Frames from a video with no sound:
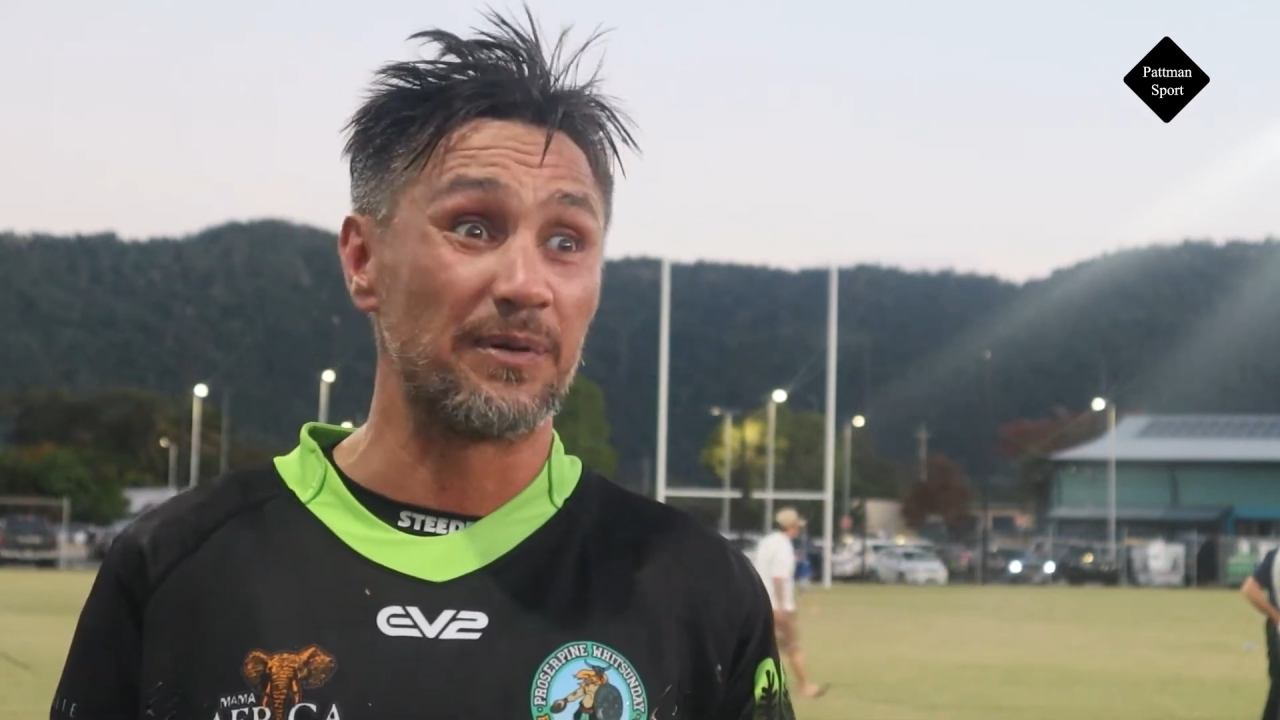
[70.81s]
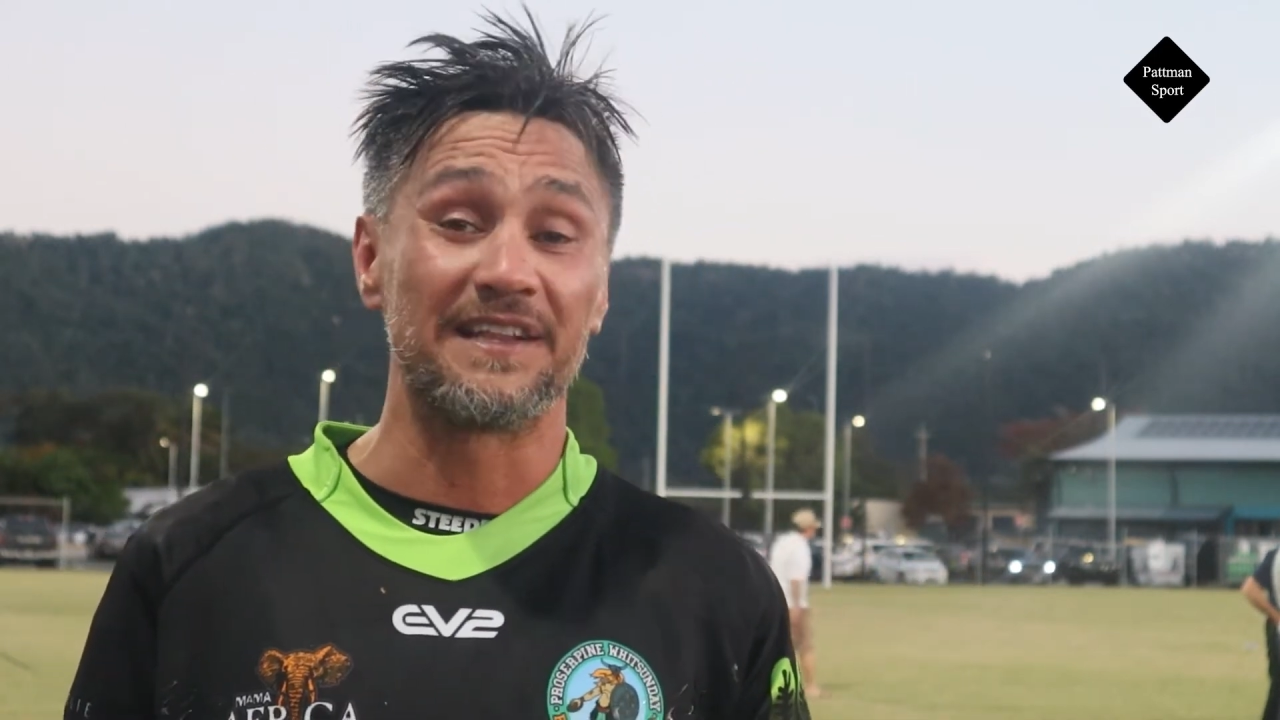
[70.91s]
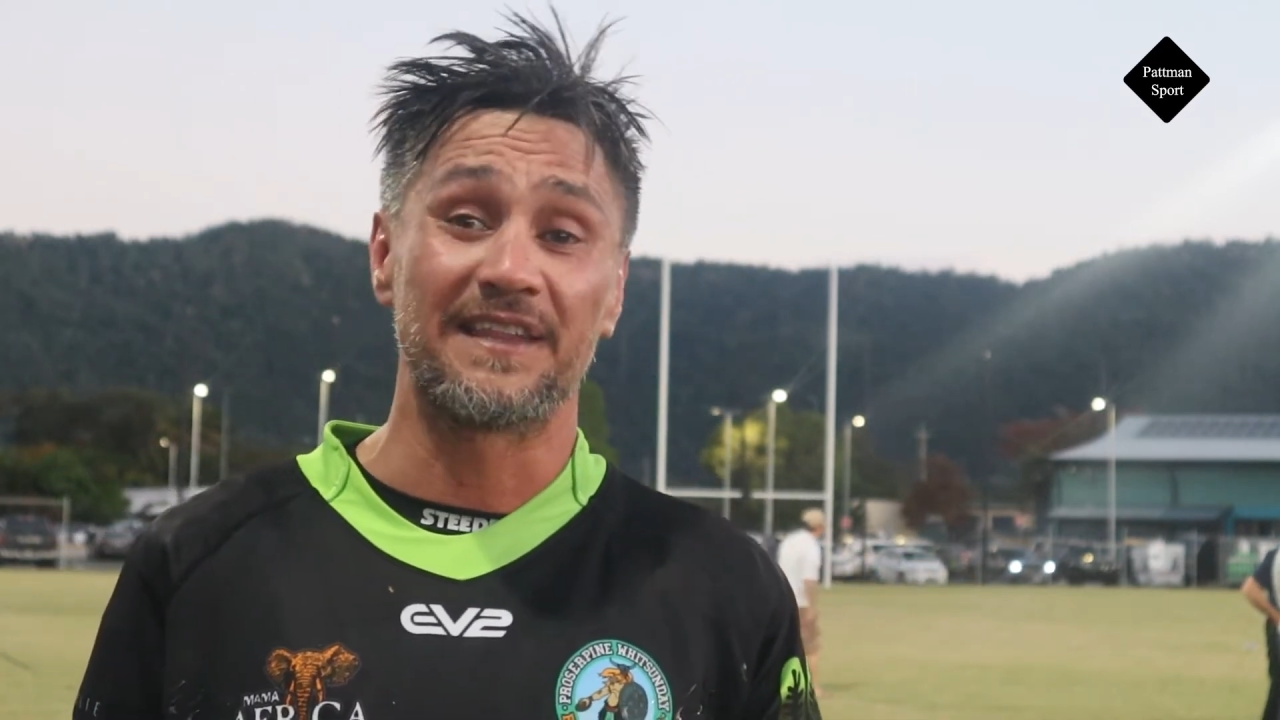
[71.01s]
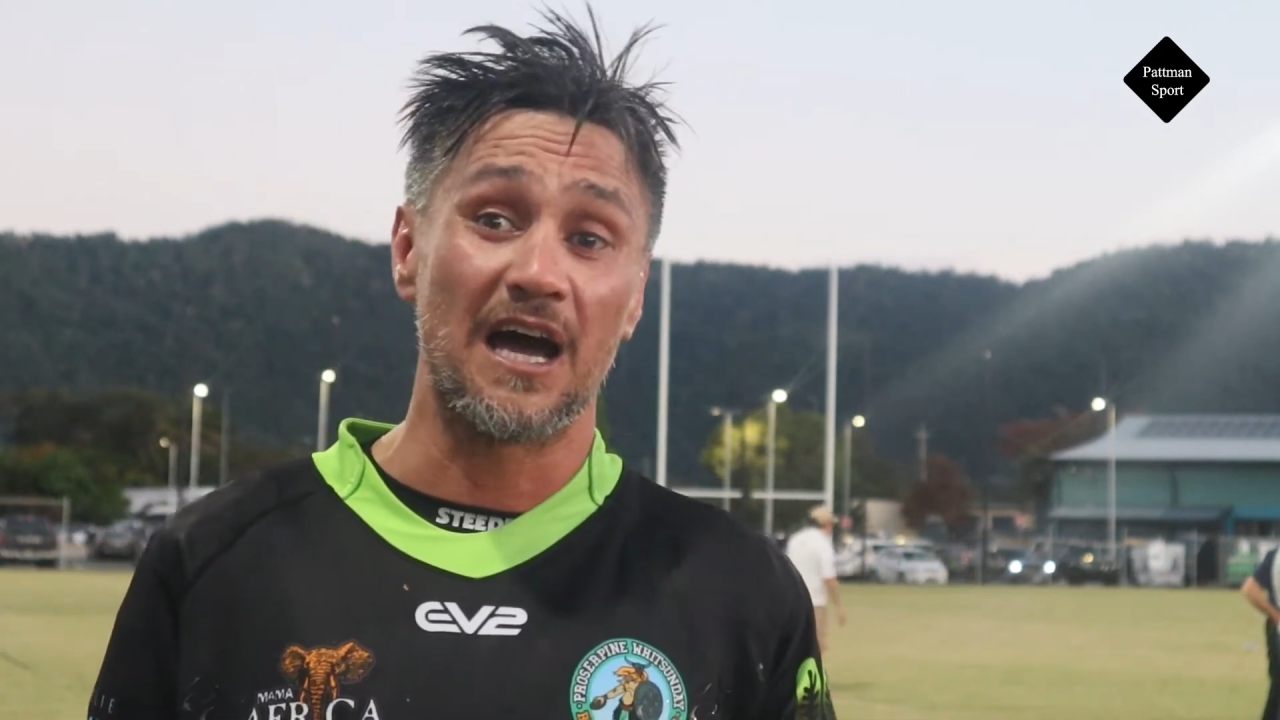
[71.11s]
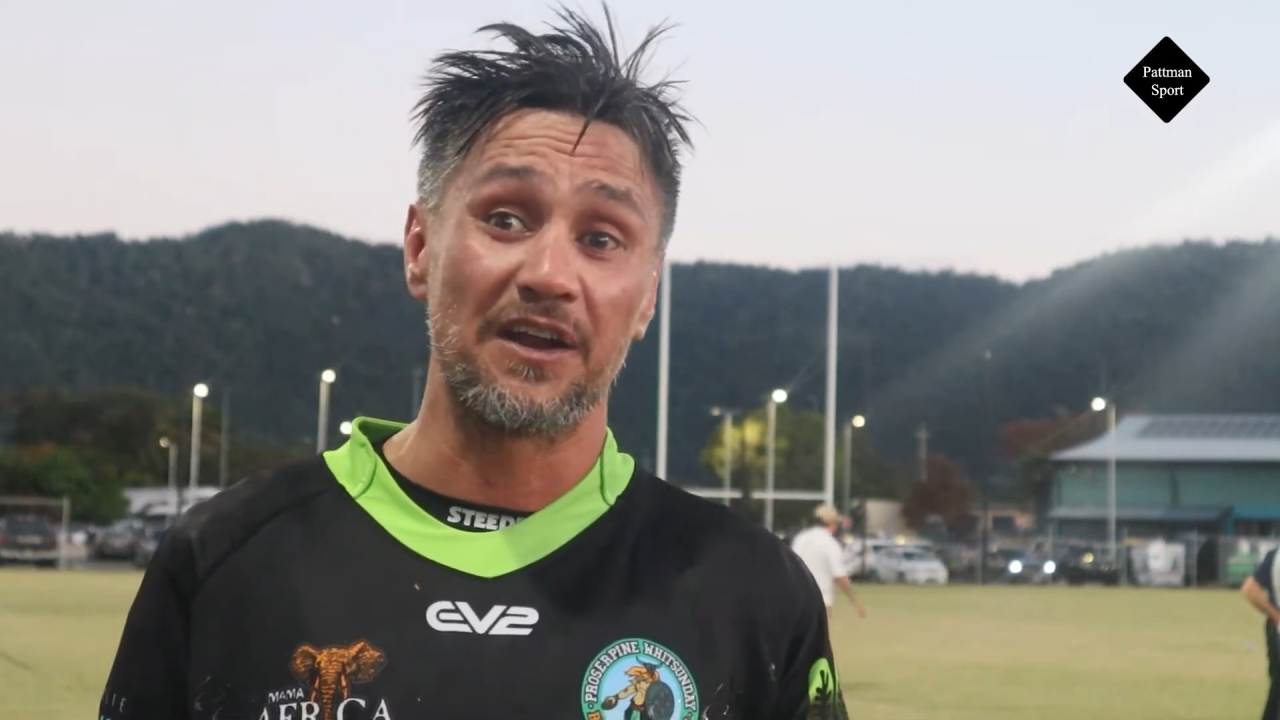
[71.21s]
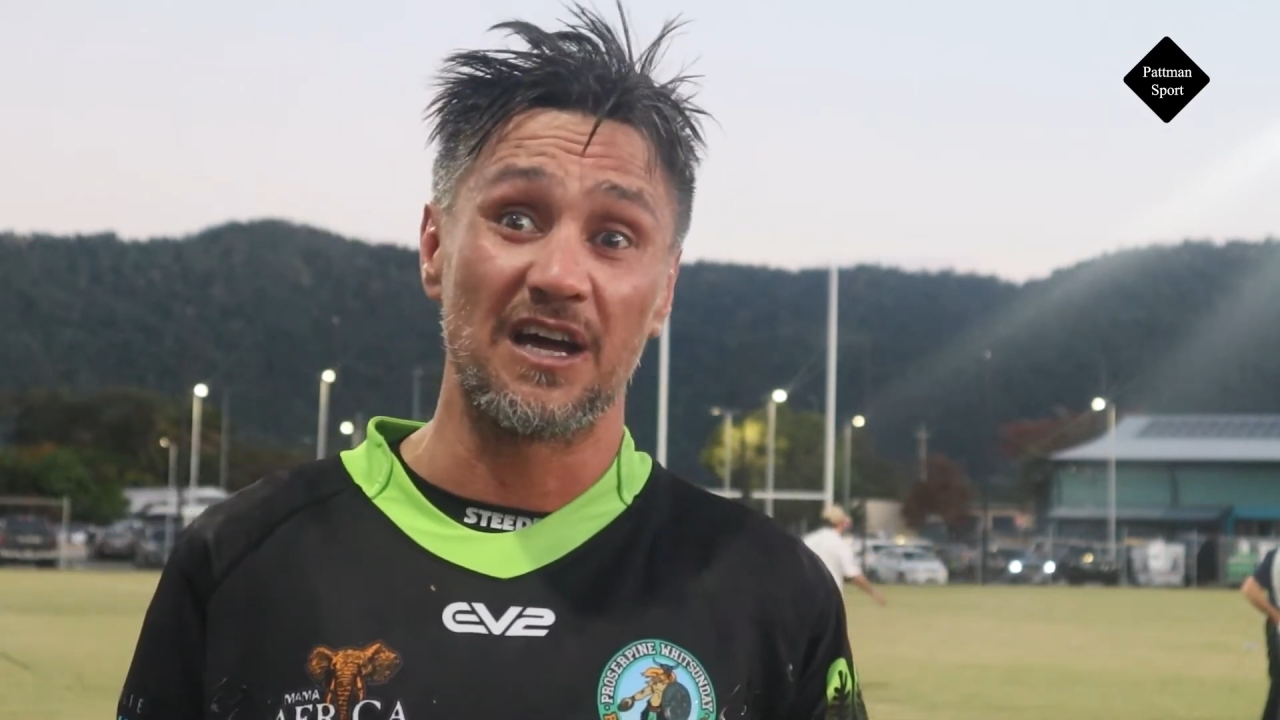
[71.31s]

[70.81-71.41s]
being down,